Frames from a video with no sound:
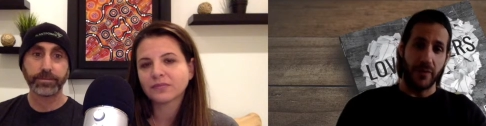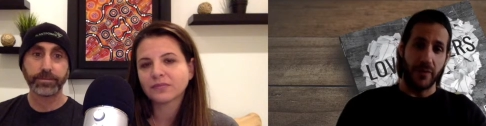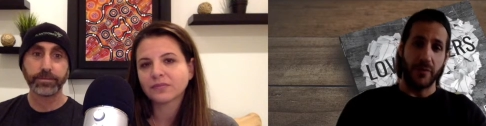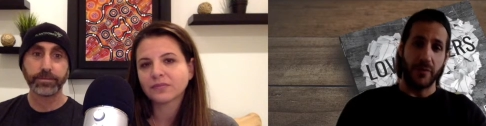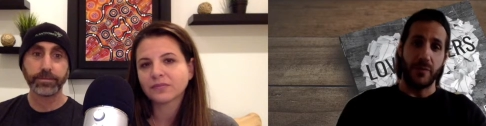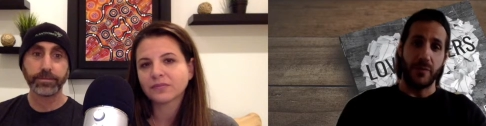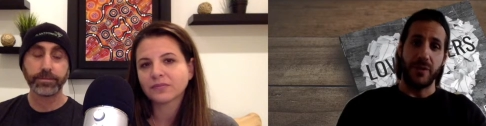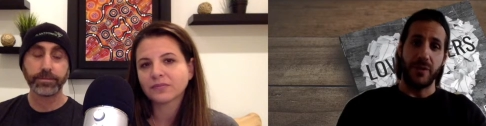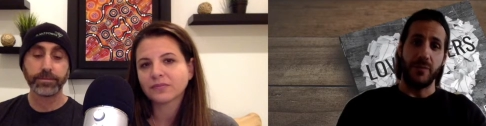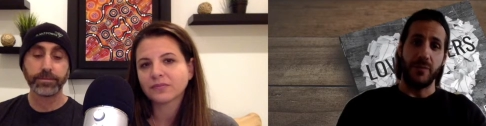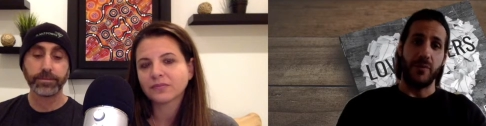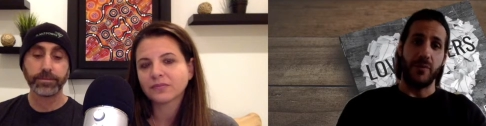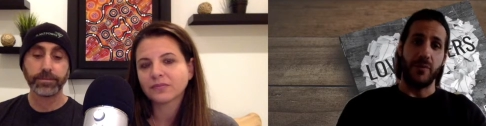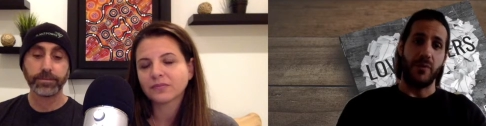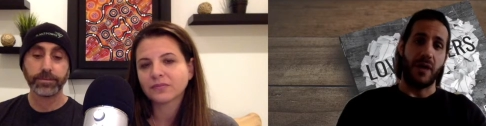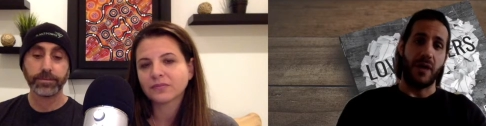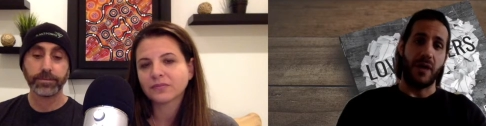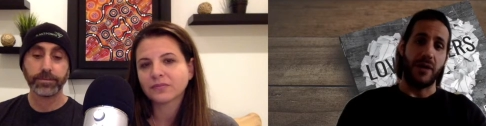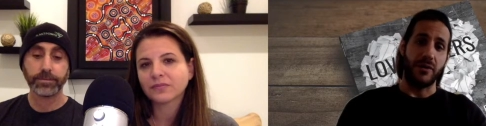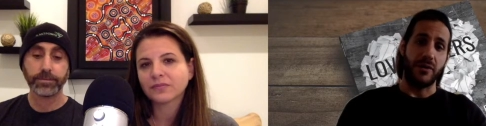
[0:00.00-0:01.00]
Speaker 1: other
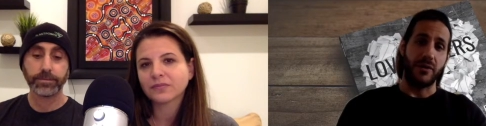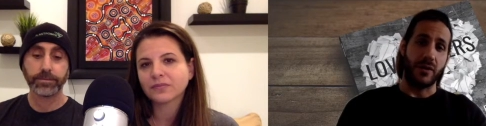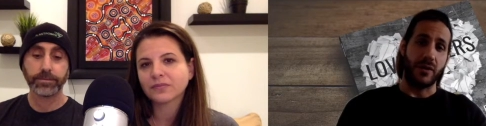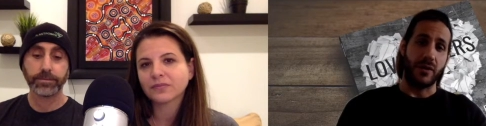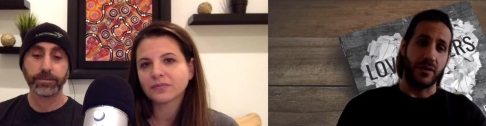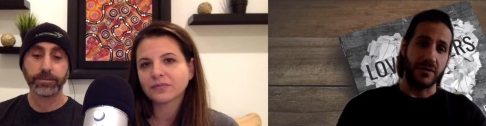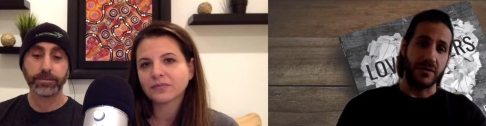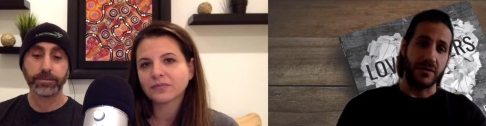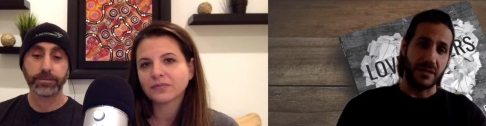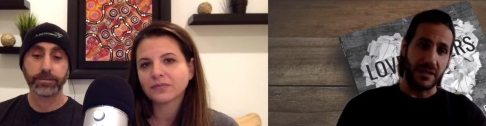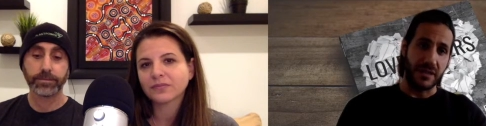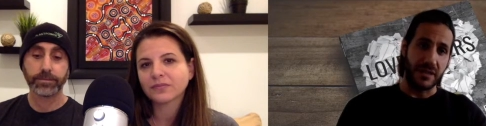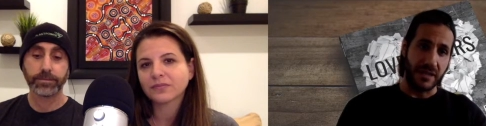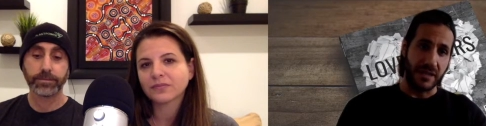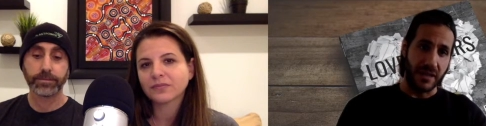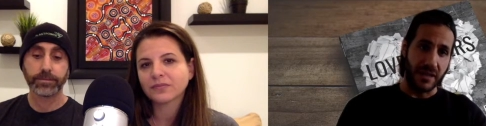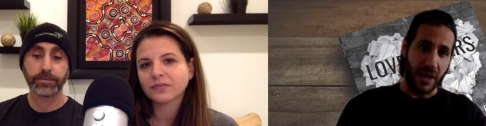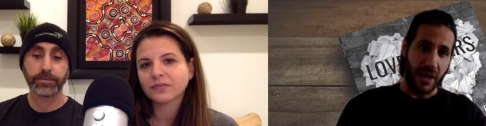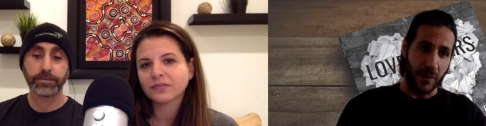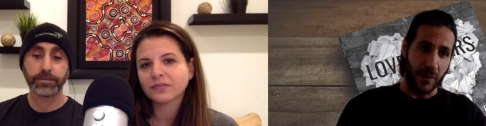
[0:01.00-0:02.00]
people how you're
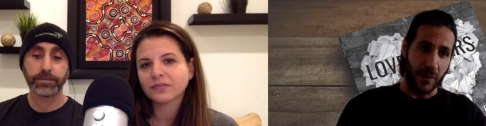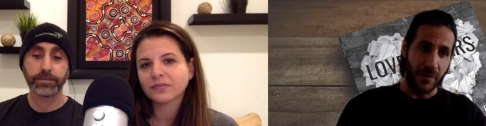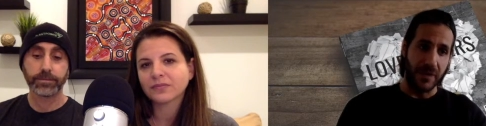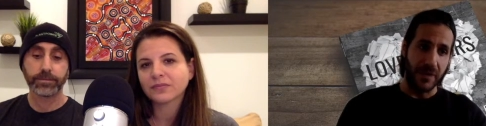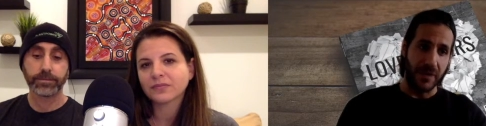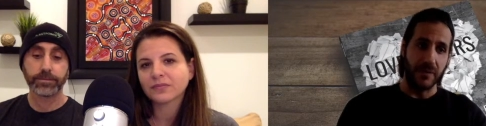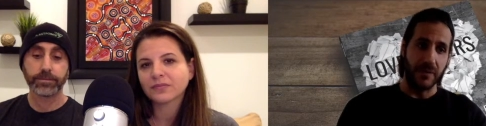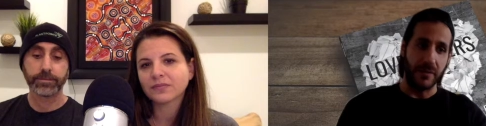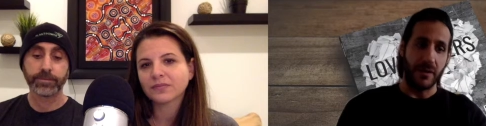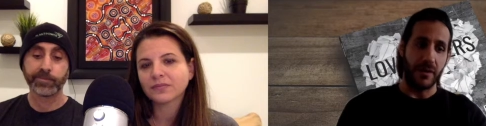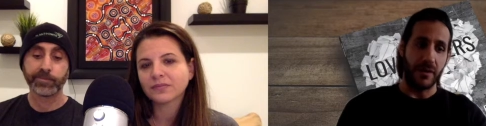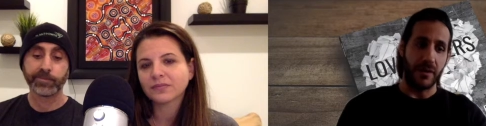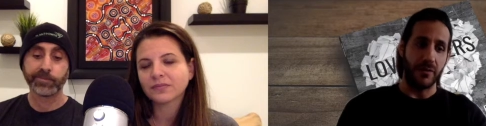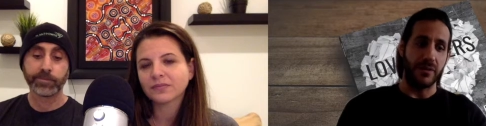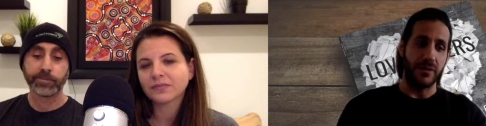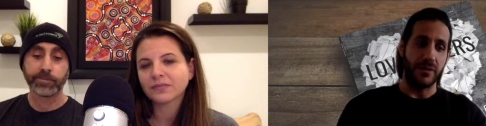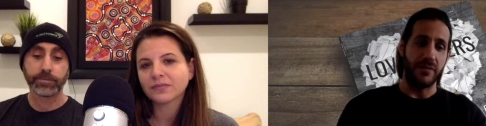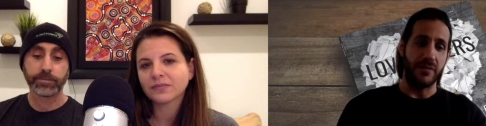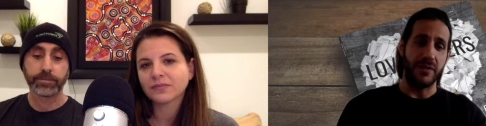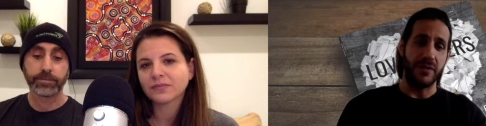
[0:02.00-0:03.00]
constantly helping other
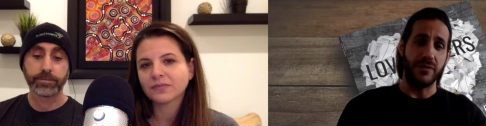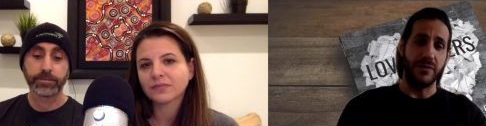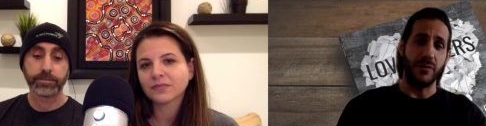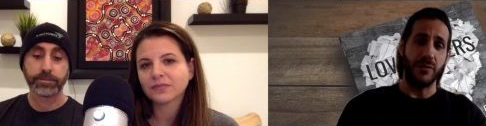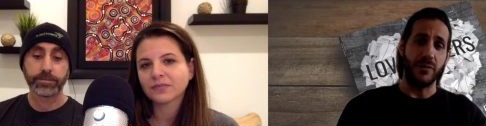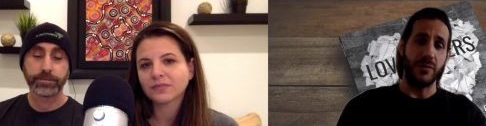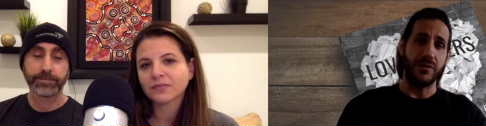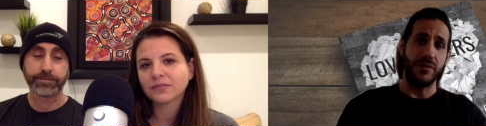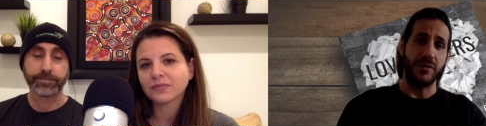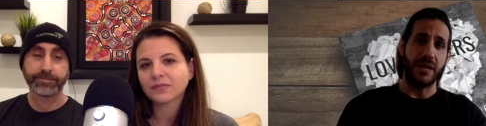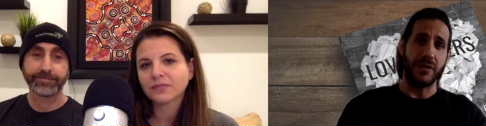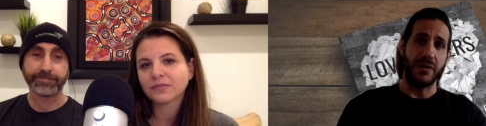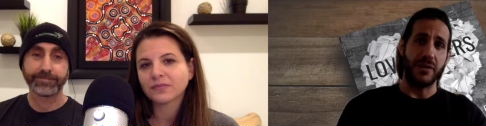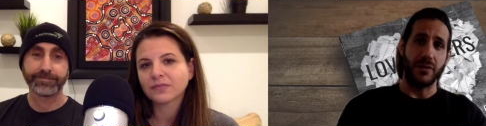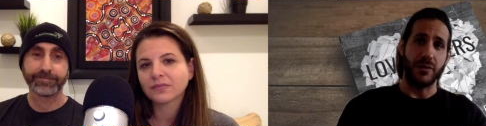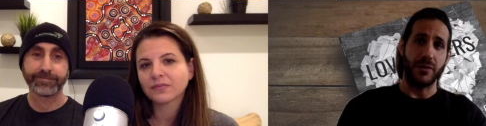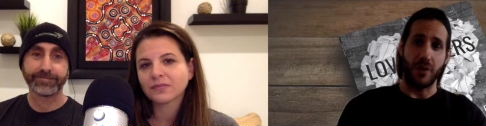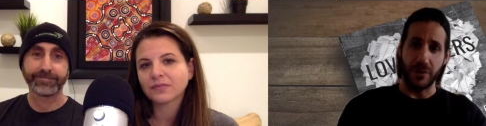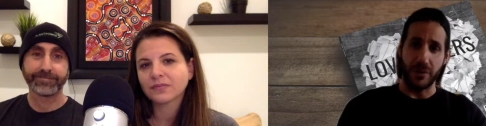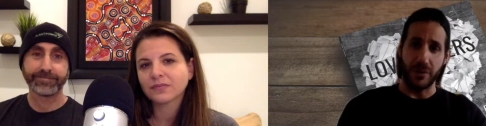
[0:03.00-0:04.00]
individuals how
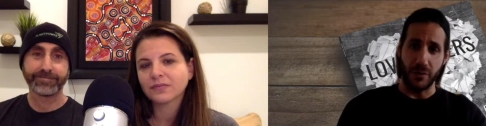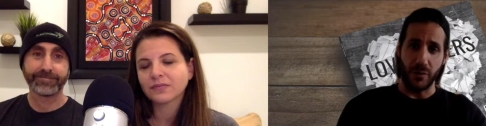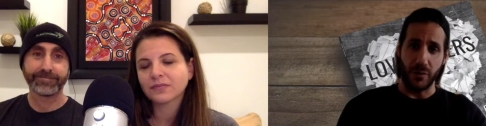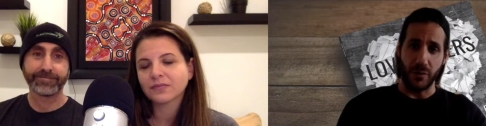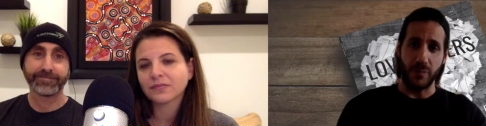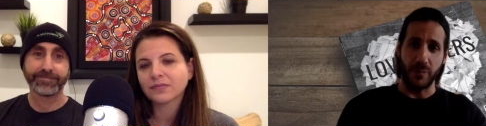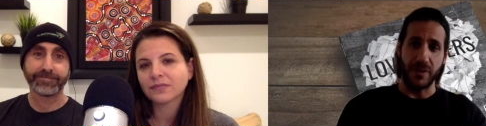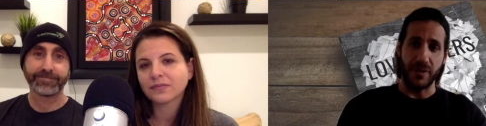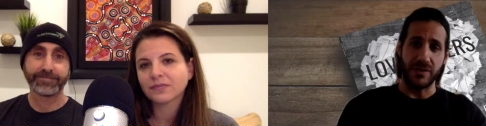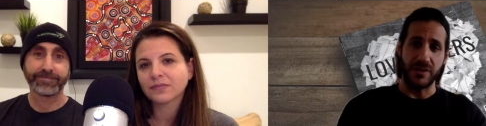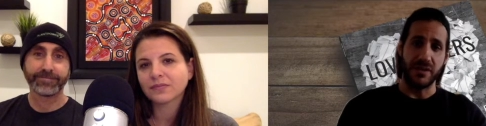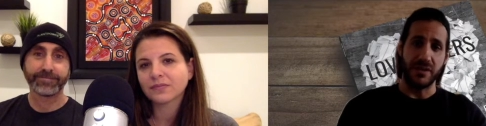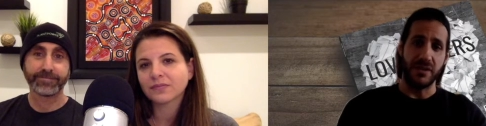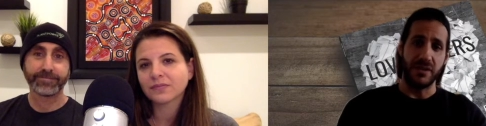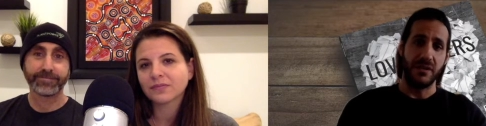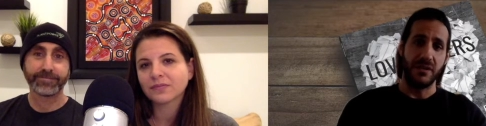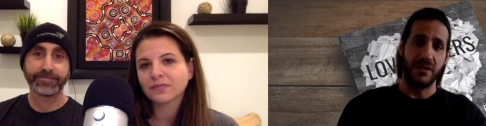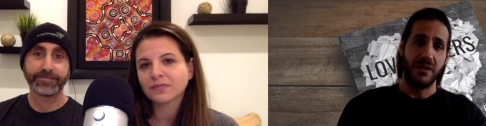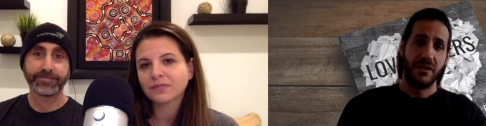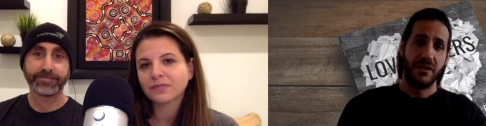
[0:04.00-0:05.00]
you're on your own
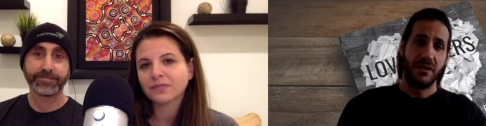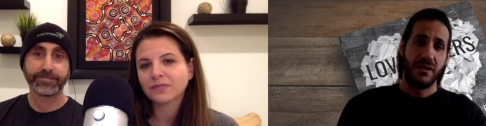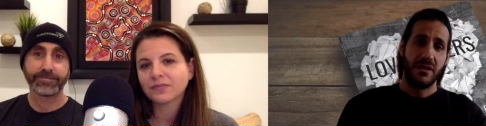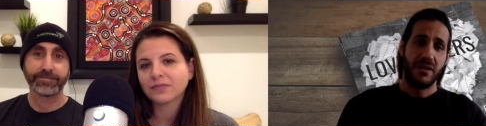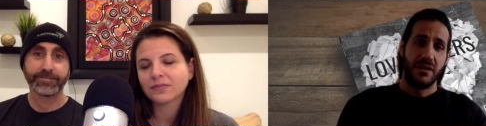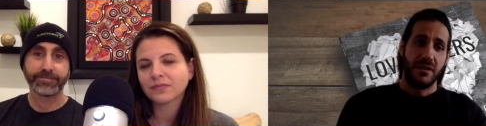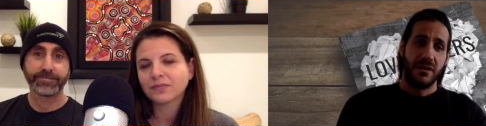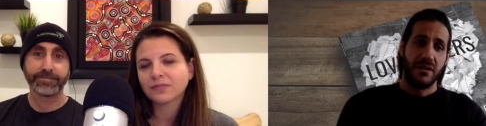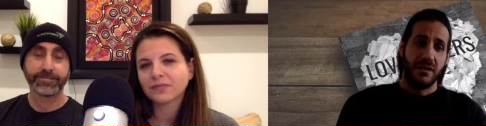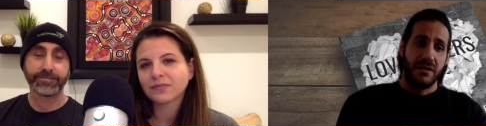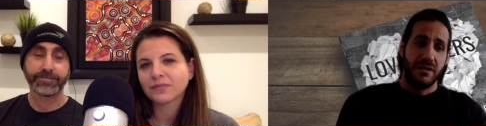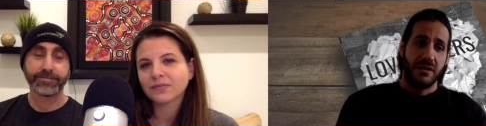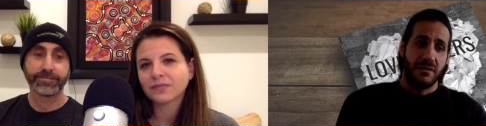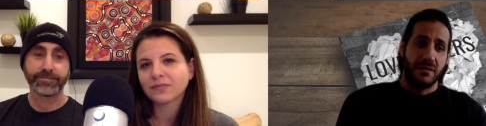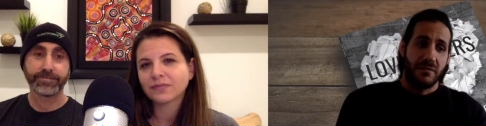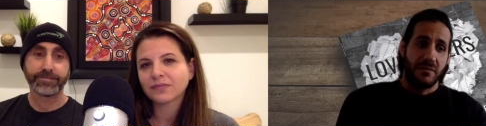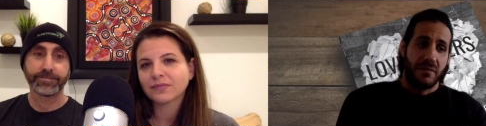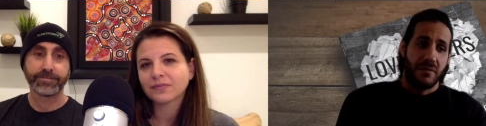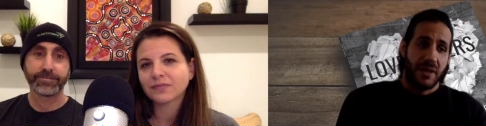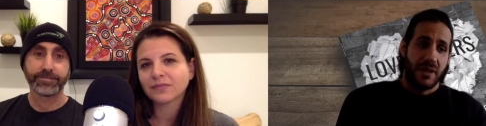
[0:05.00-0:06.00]
mission
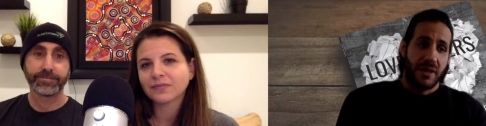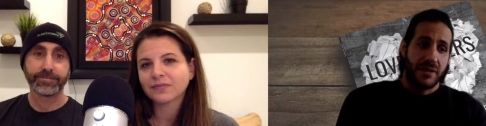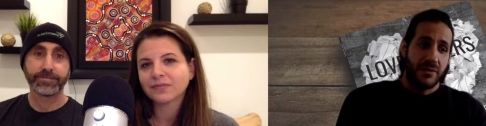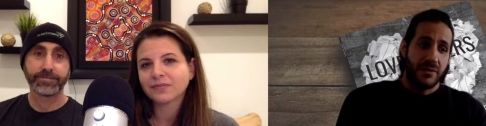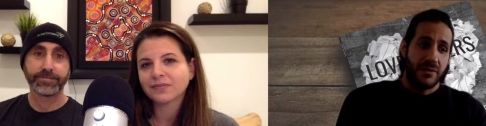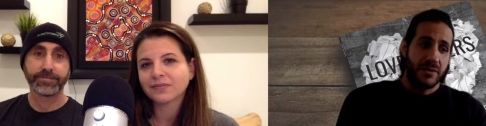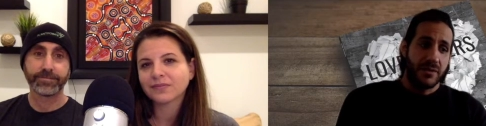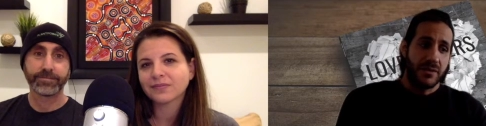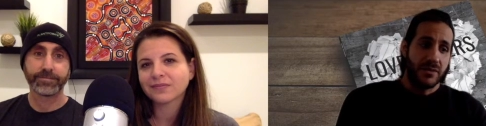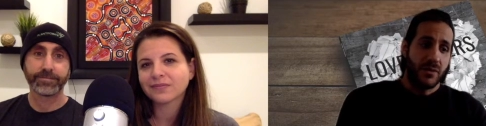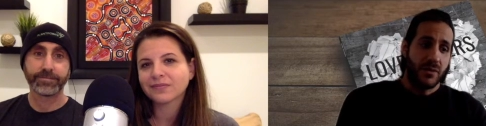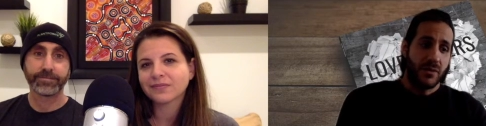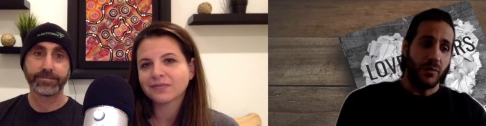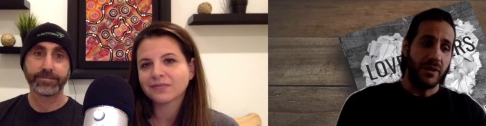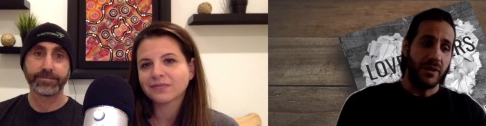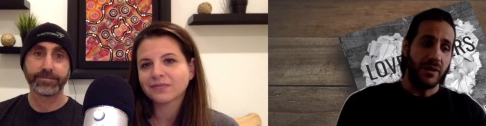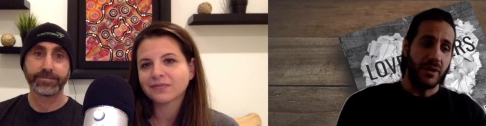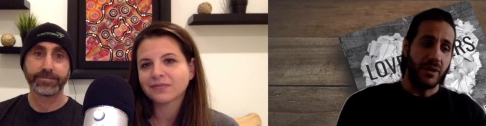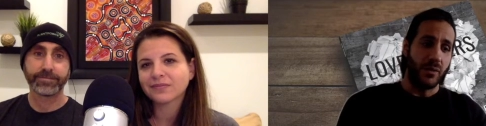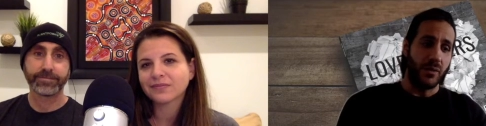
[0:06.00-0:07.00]
and you're just
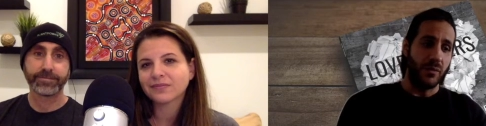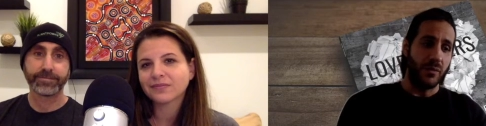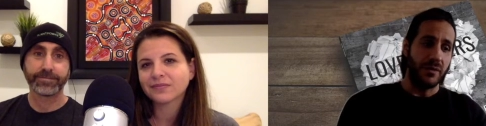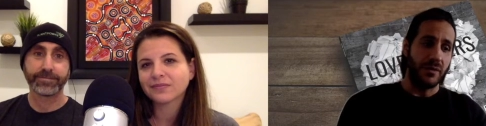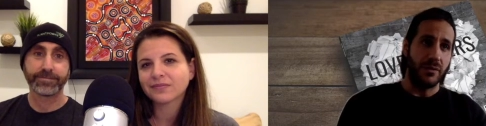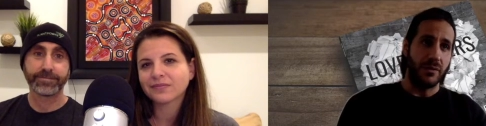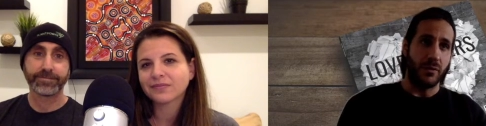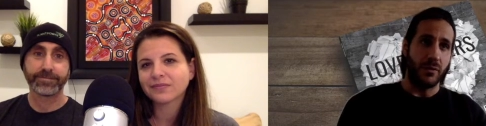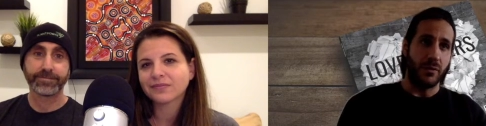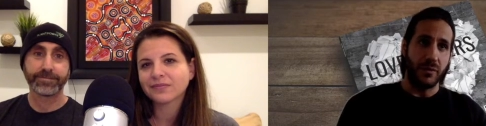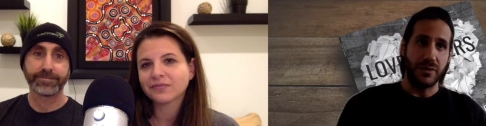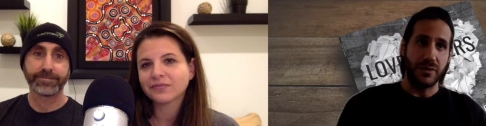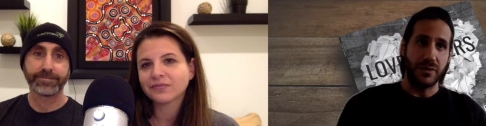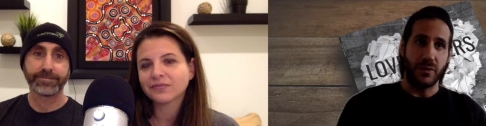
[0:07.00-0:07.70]
holding hold you're always